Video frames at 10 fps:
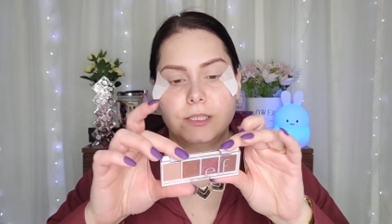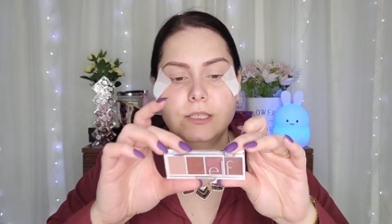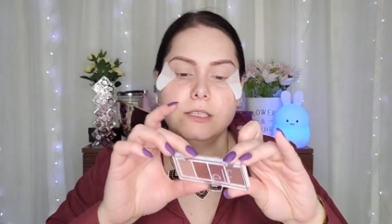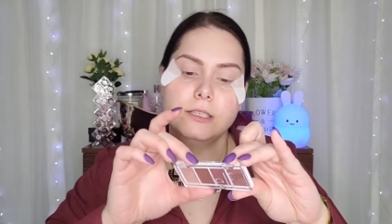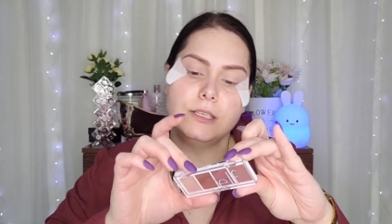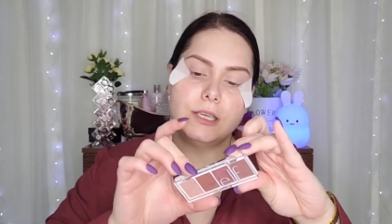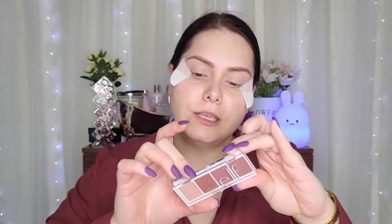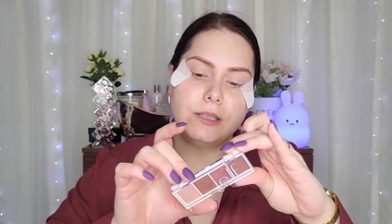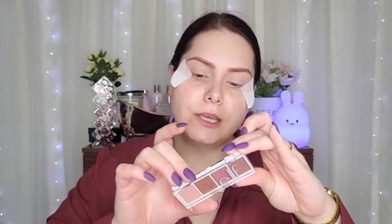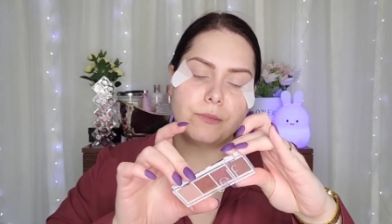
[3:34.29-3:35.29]
This is
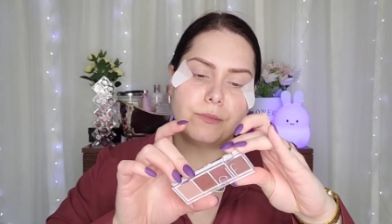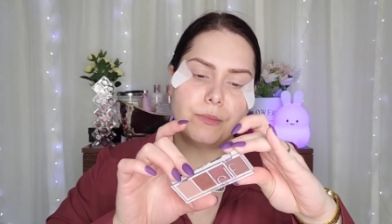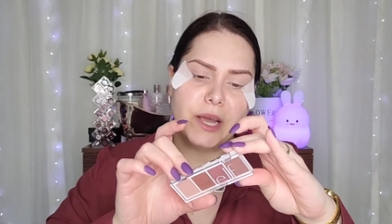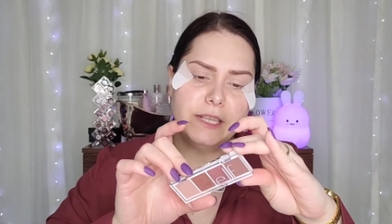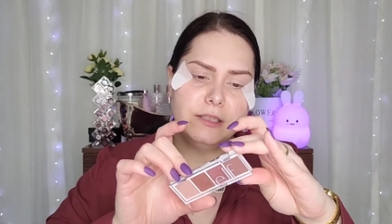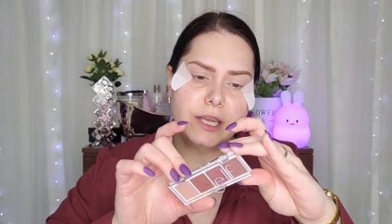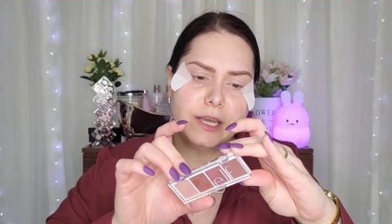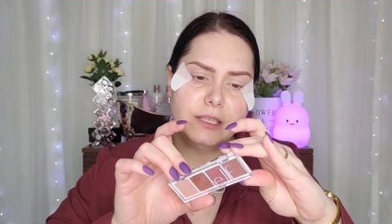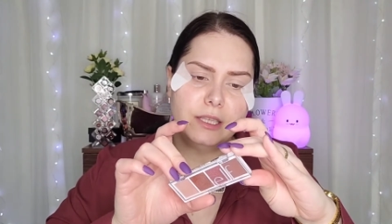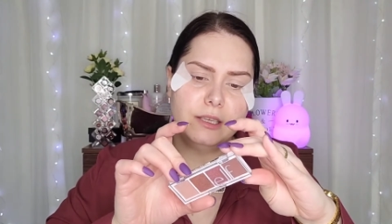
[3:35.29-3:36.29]
their bite
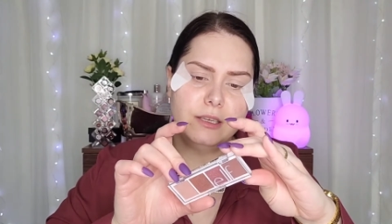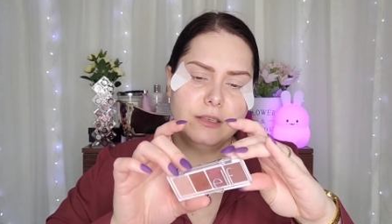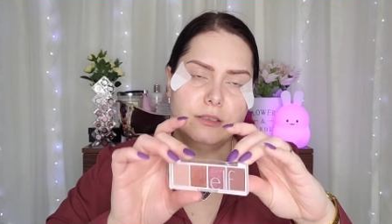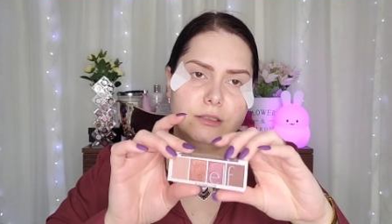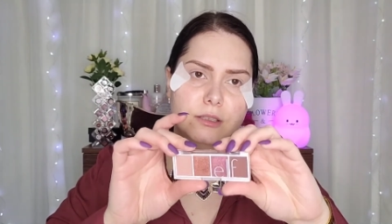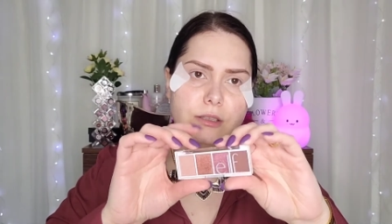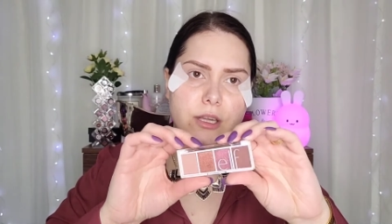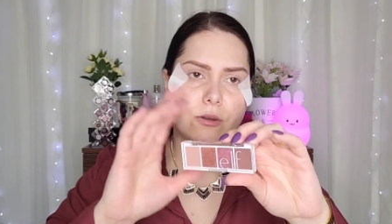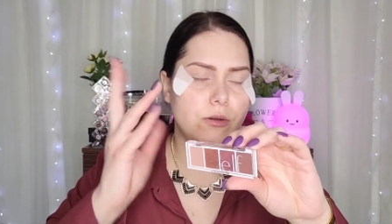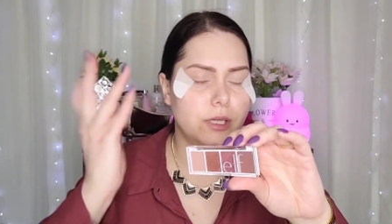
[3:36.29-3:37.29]
size, I think they're
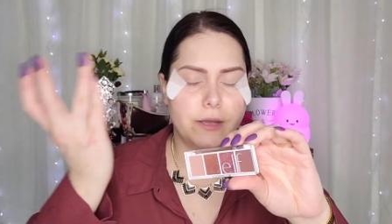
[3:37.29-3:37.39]
called.